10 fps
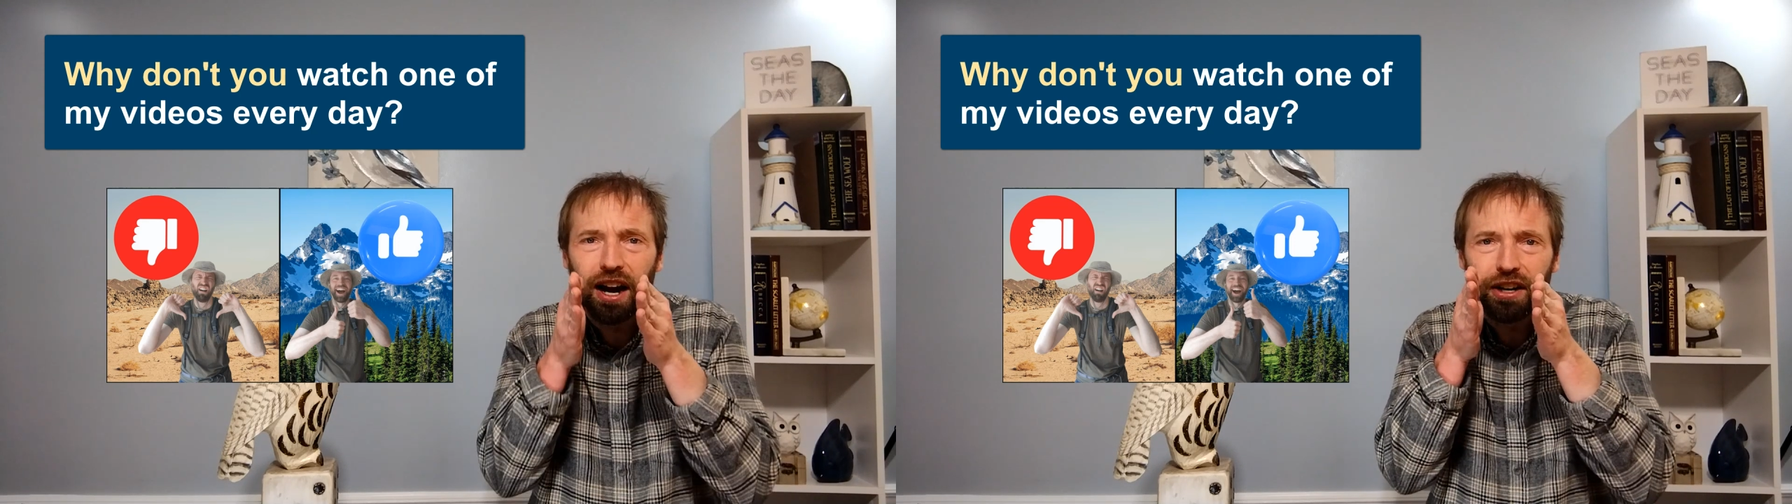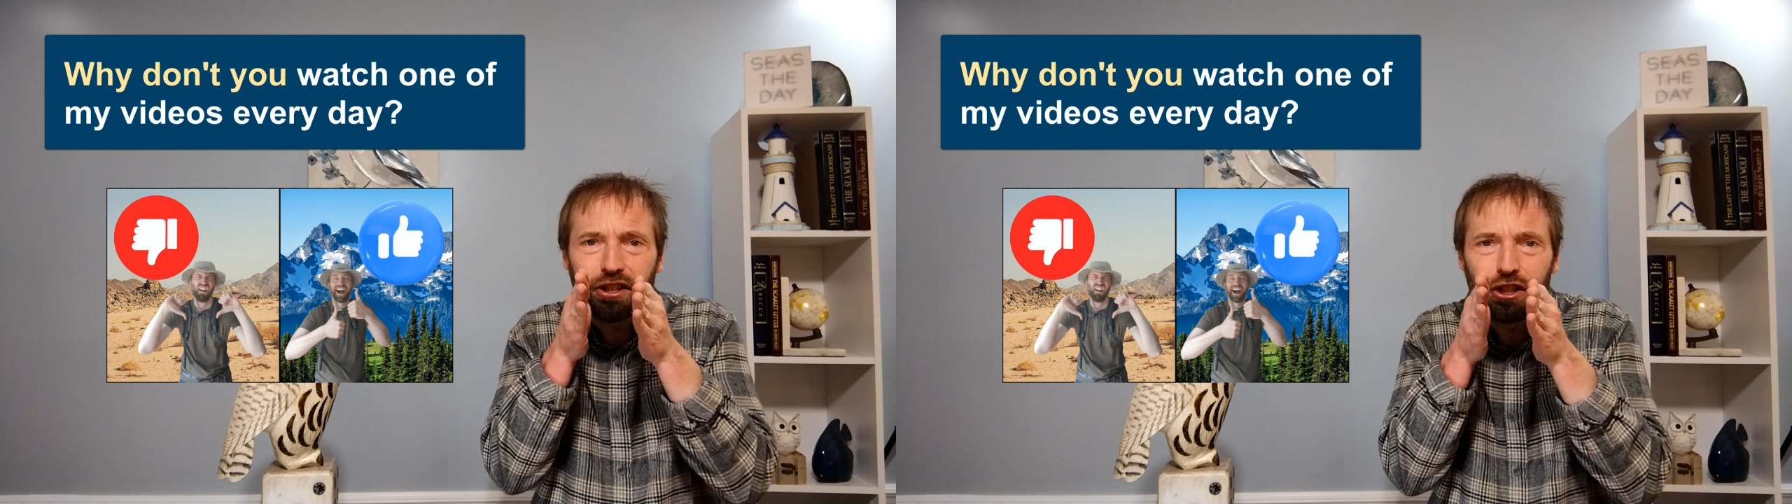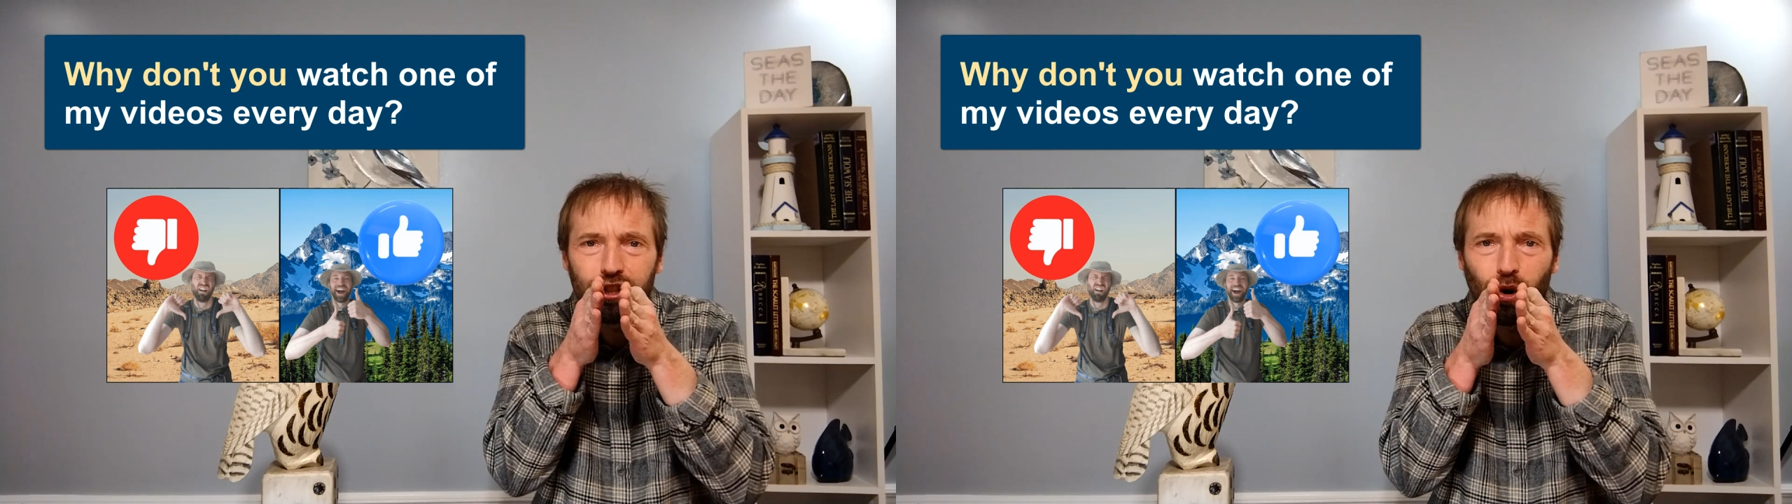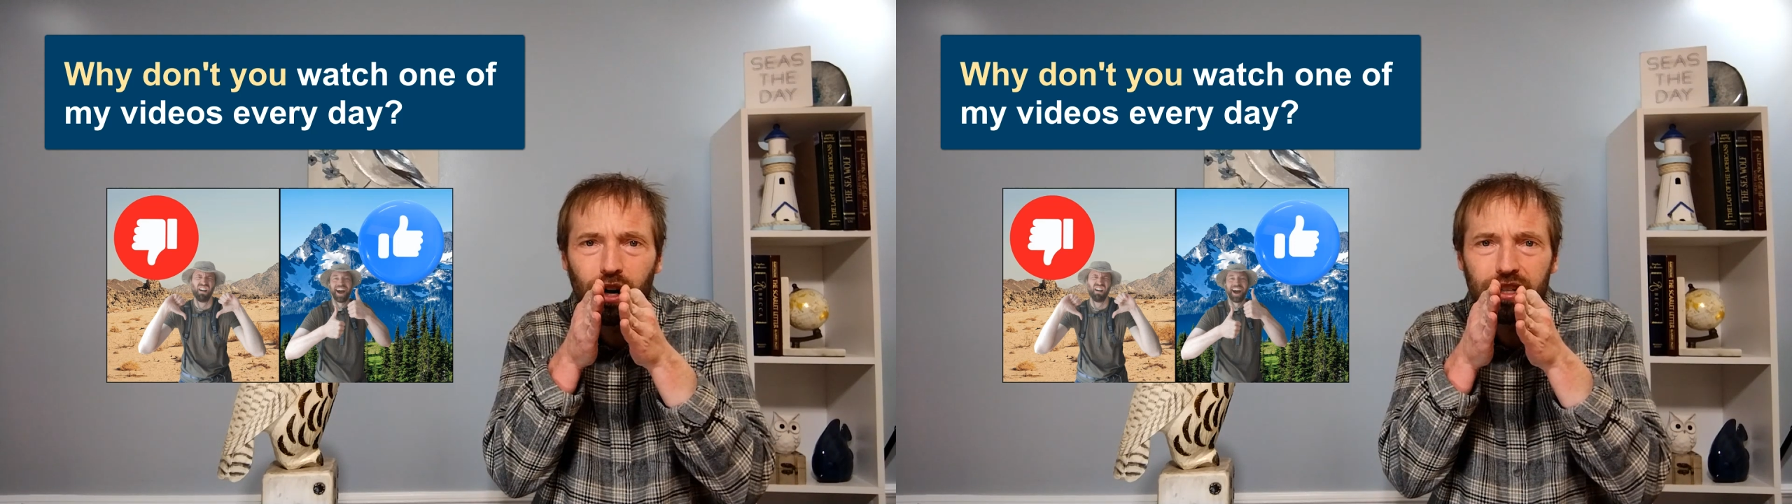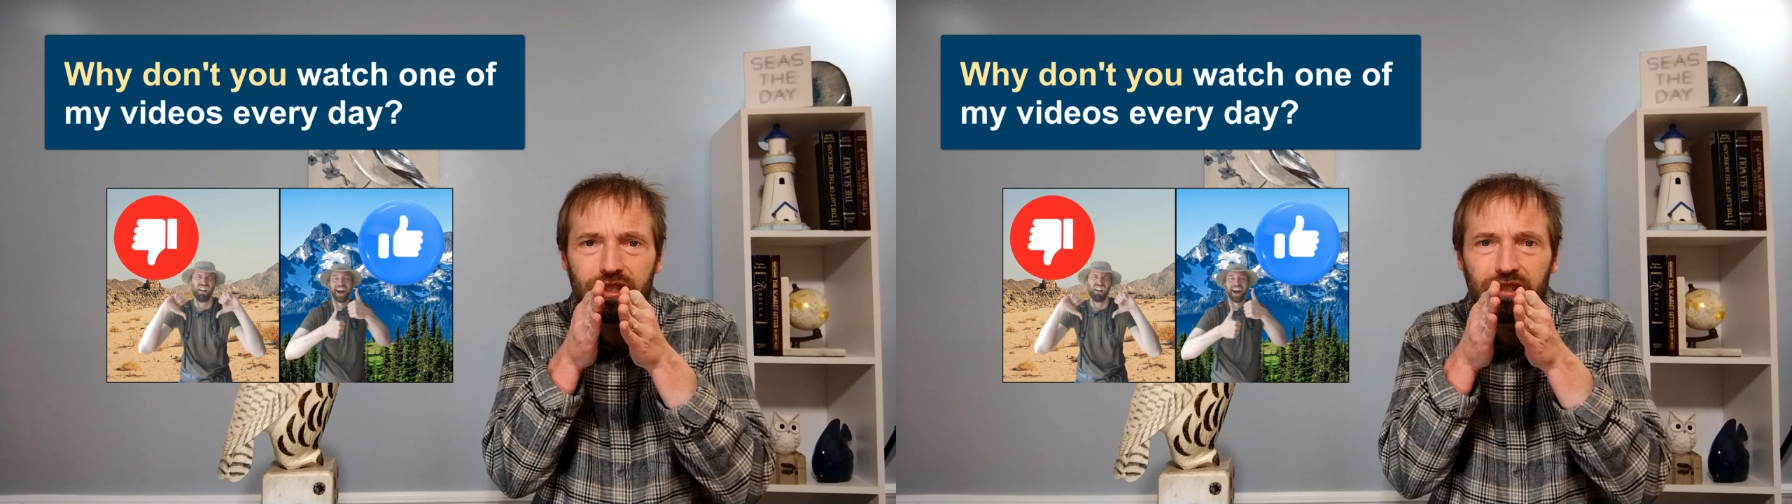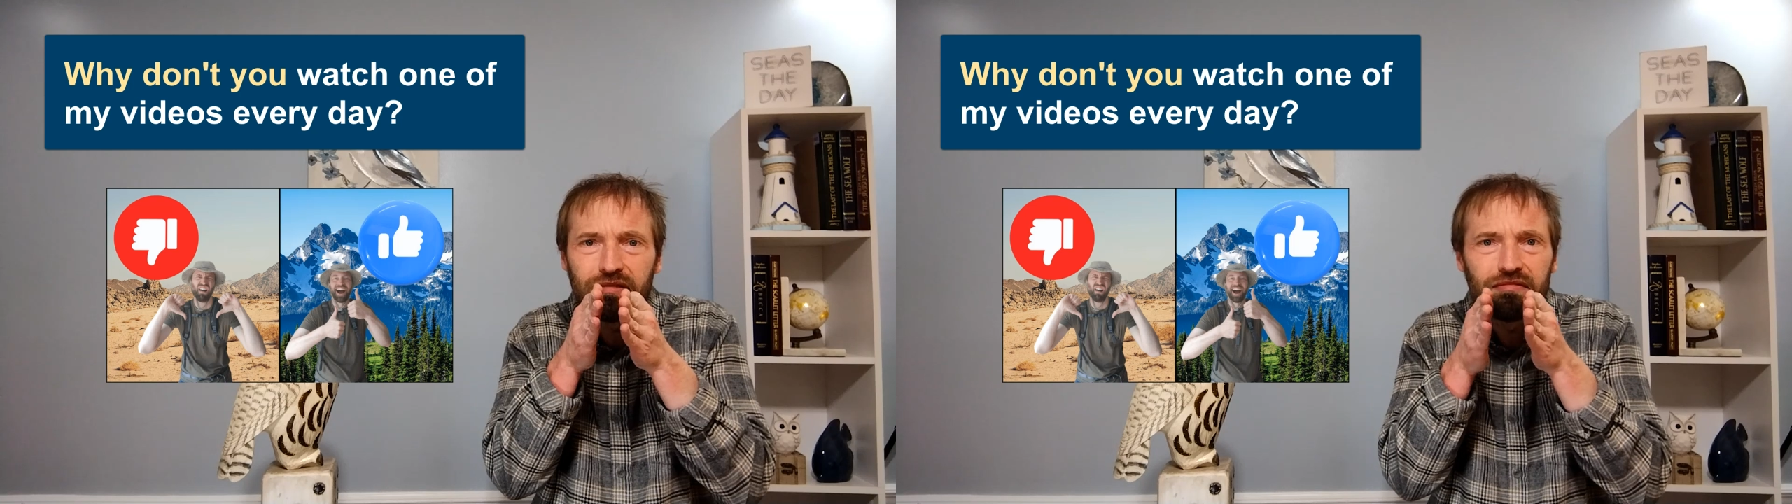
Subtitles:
are short.